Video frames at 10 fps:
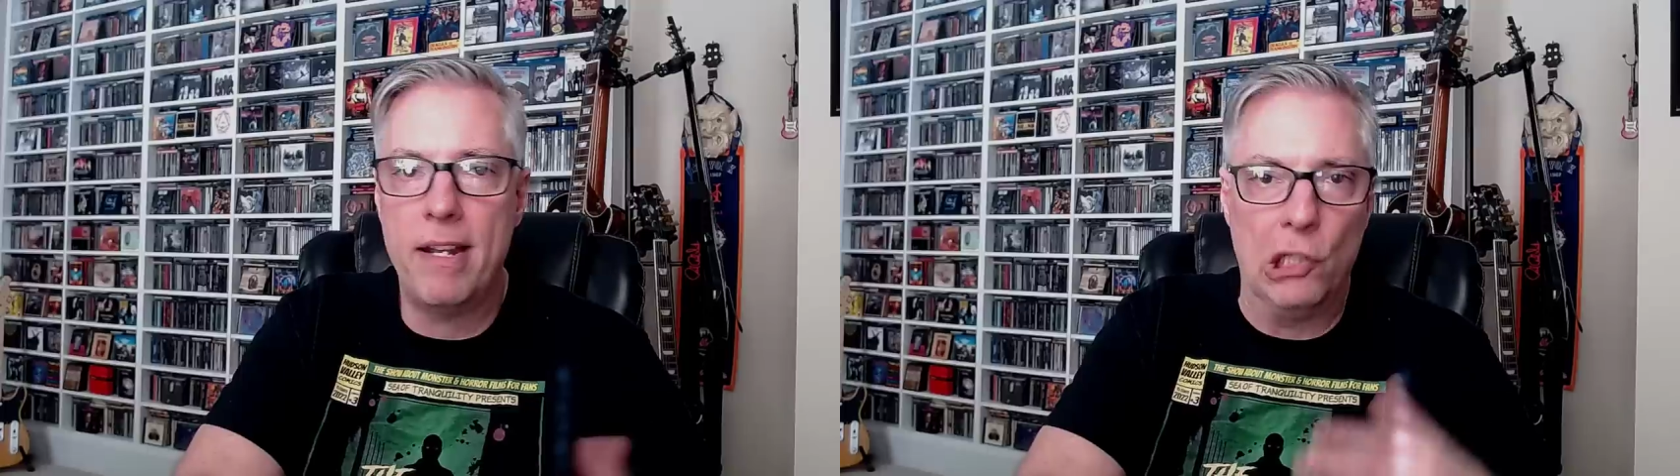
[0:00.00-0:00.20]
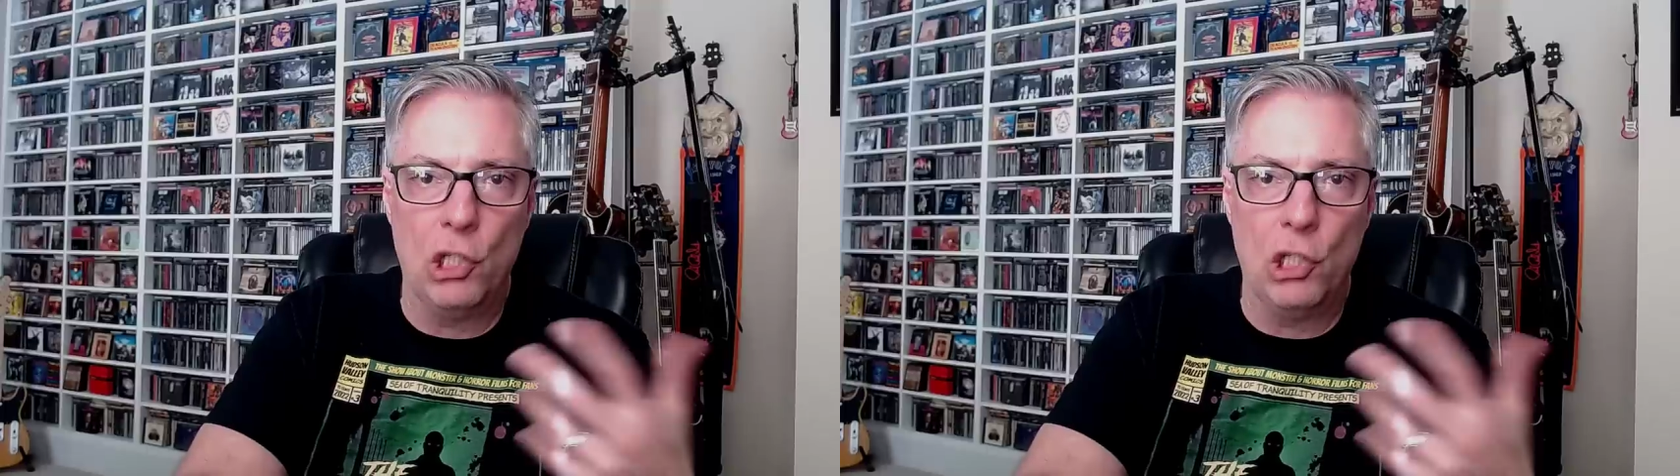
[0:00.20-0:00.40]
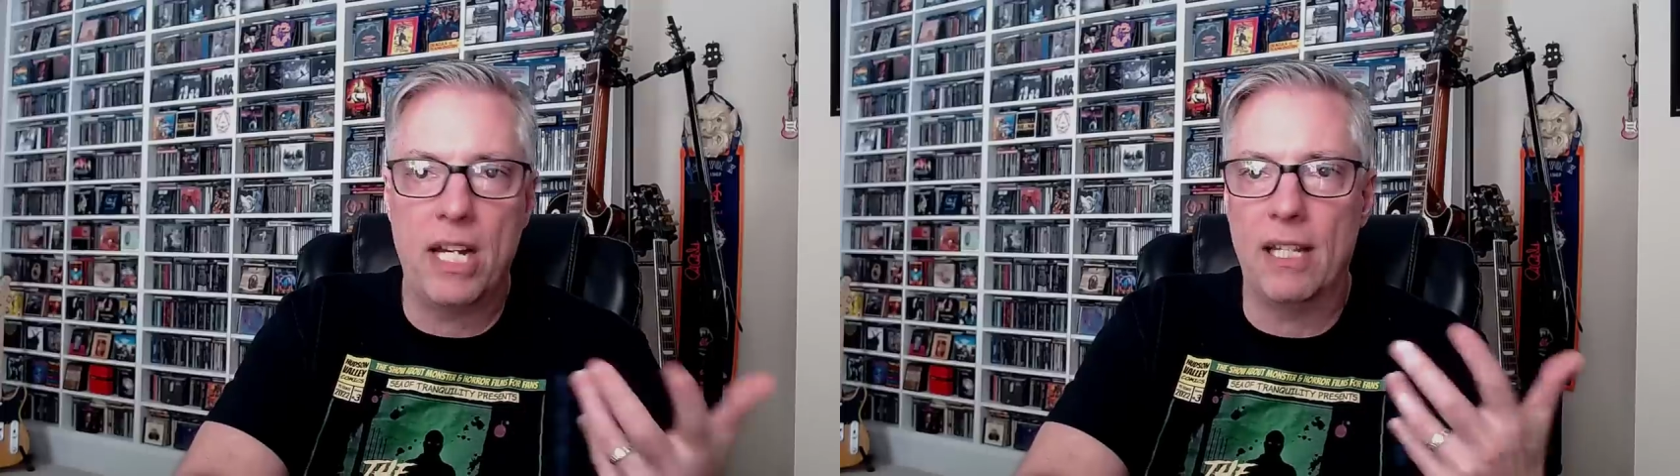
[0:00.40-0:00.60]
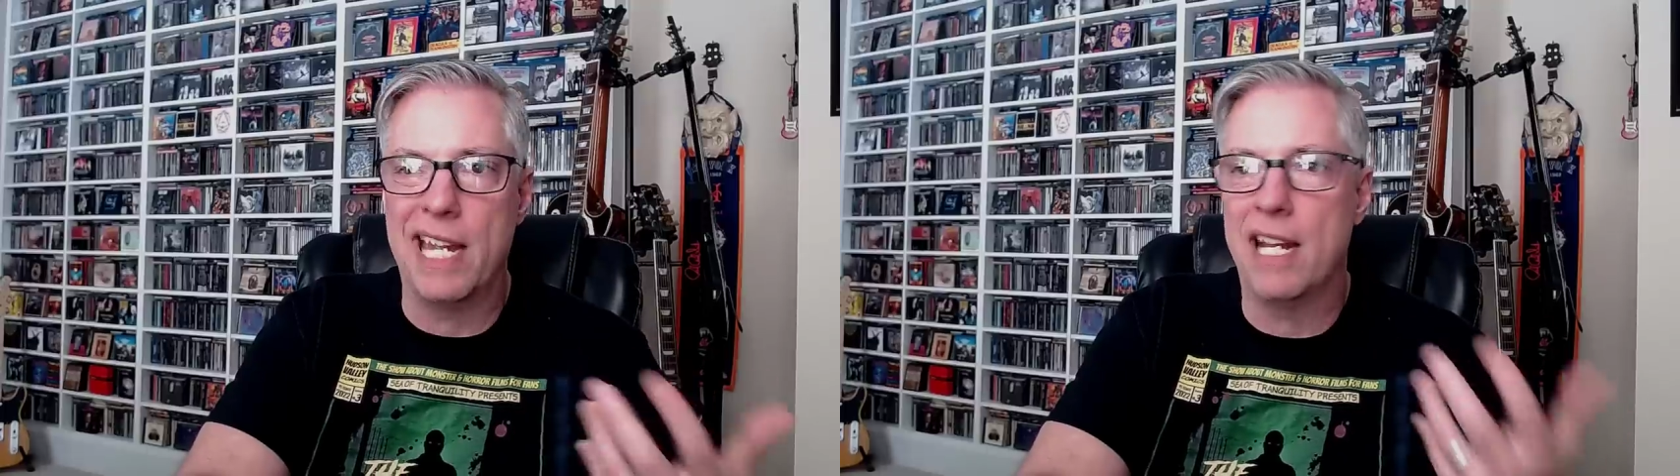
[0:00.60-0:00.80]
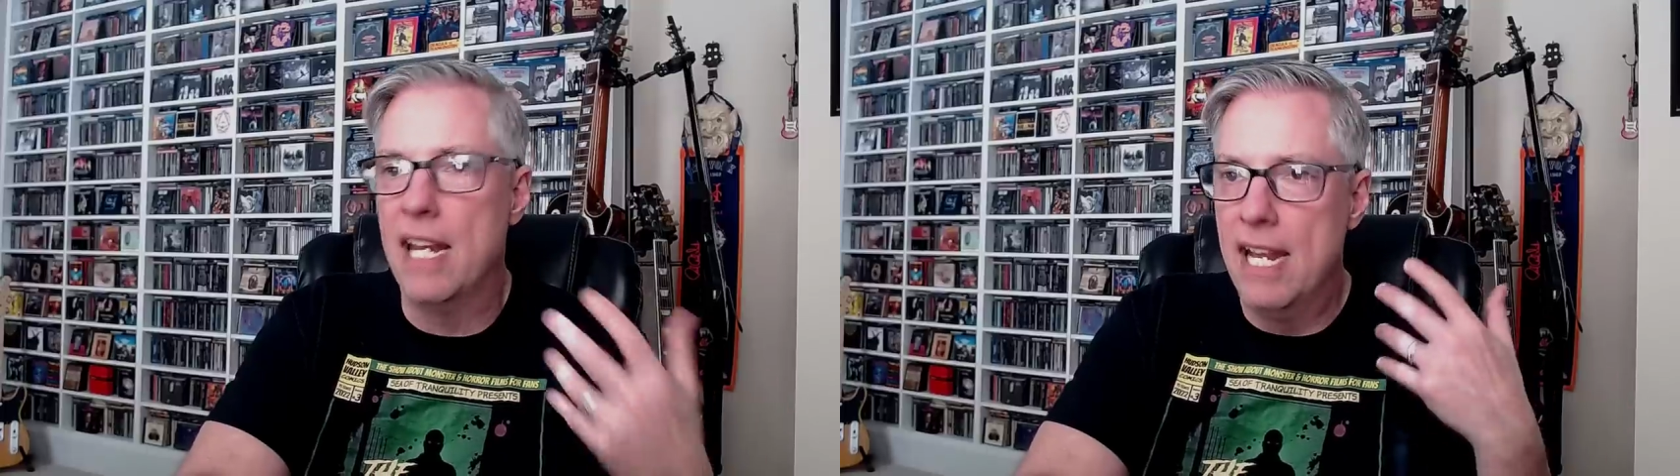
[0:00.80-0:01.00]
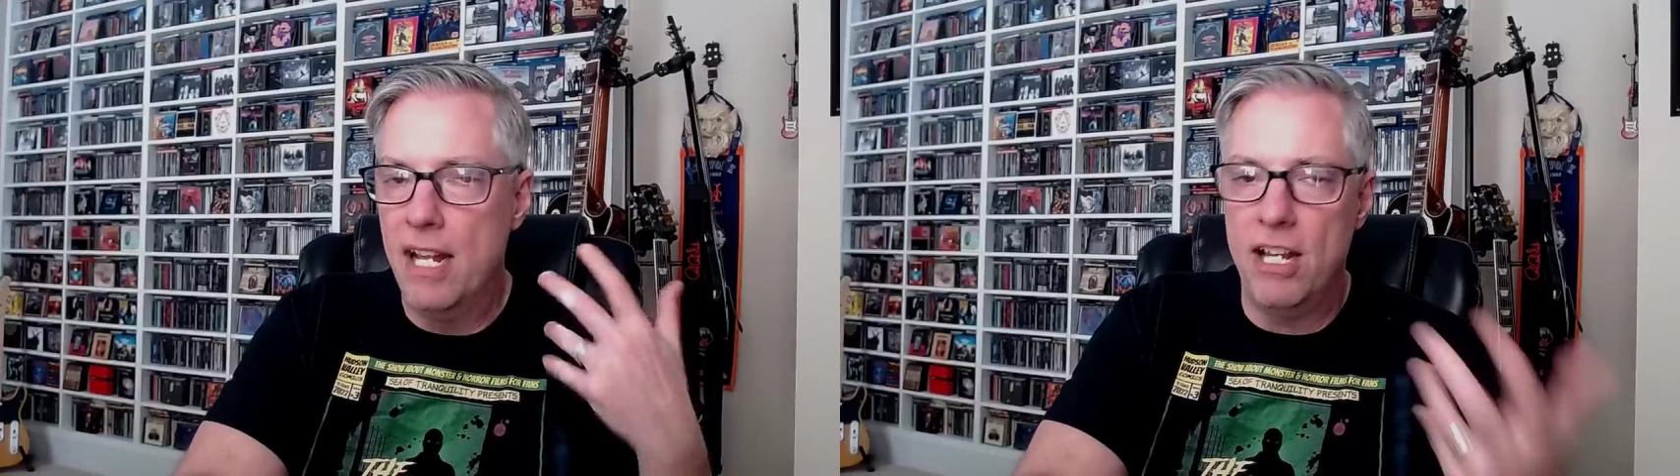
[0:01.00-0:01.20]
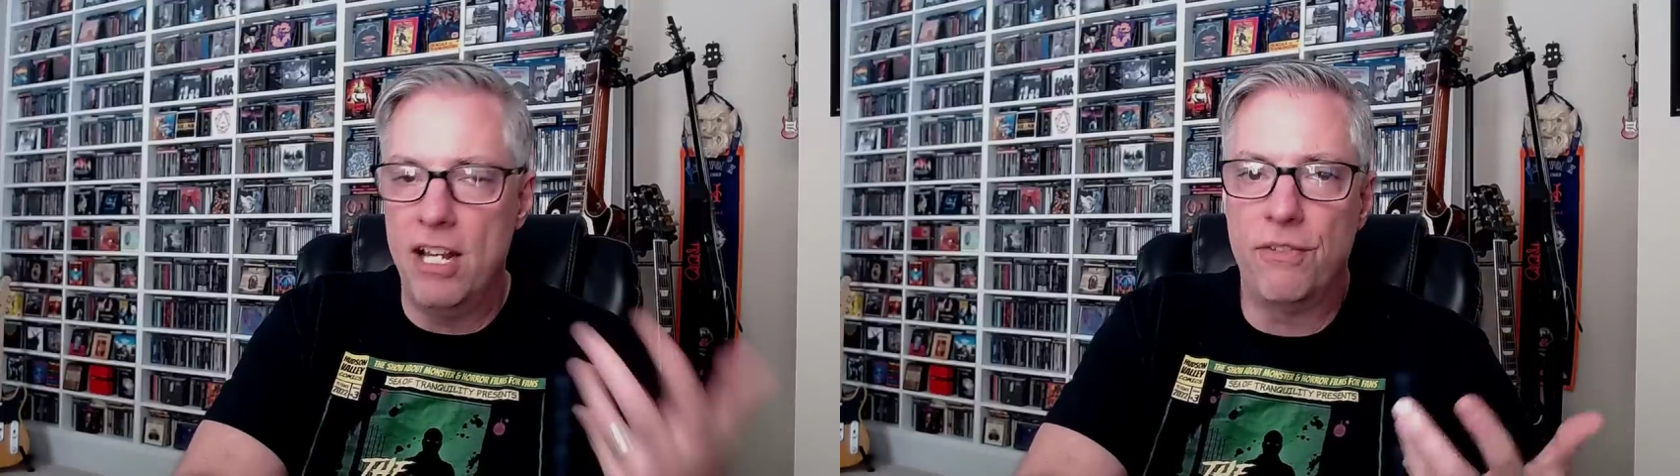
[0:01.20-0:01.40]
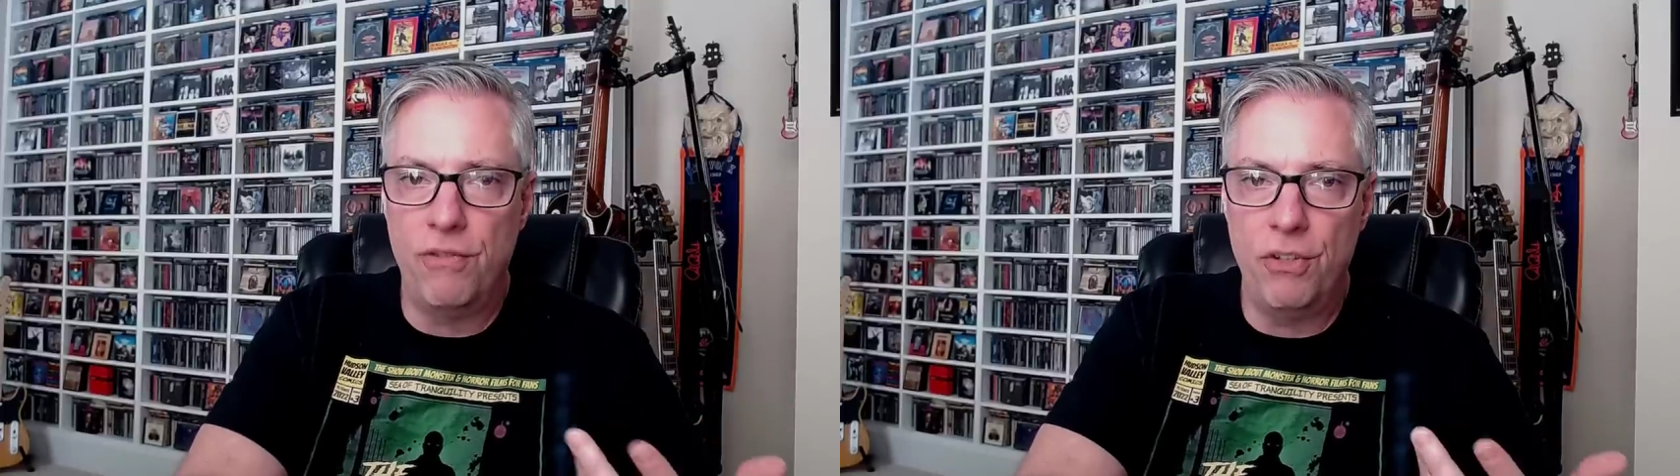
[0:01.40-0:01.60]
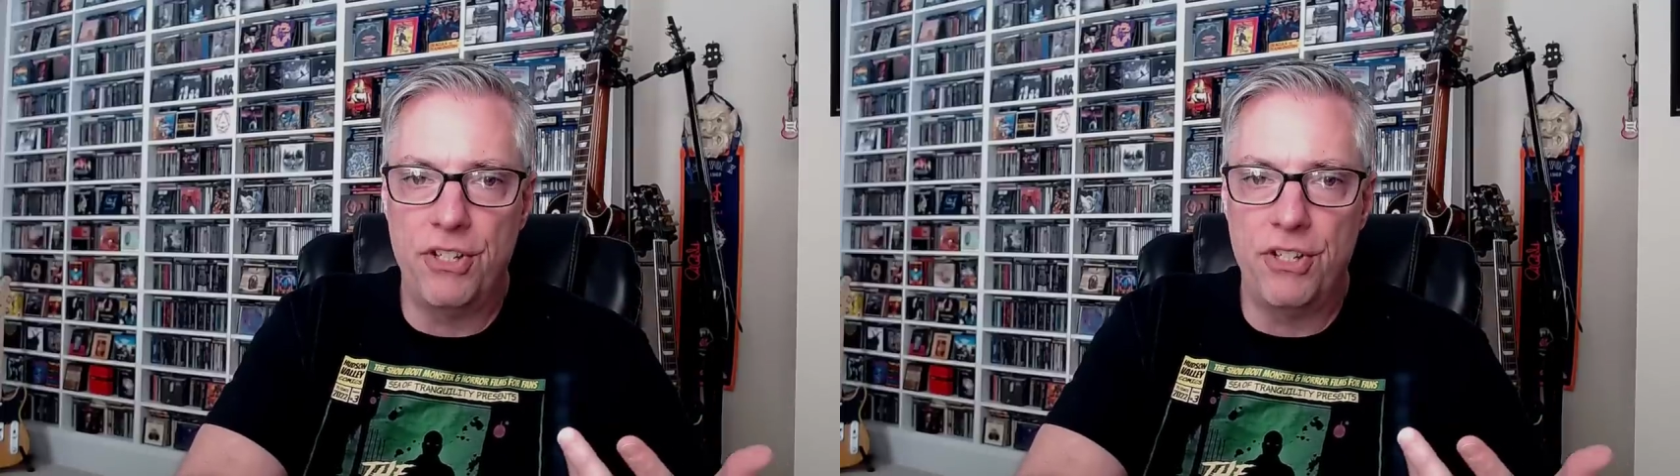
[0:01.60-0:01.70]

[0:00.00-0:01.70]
and look at like his full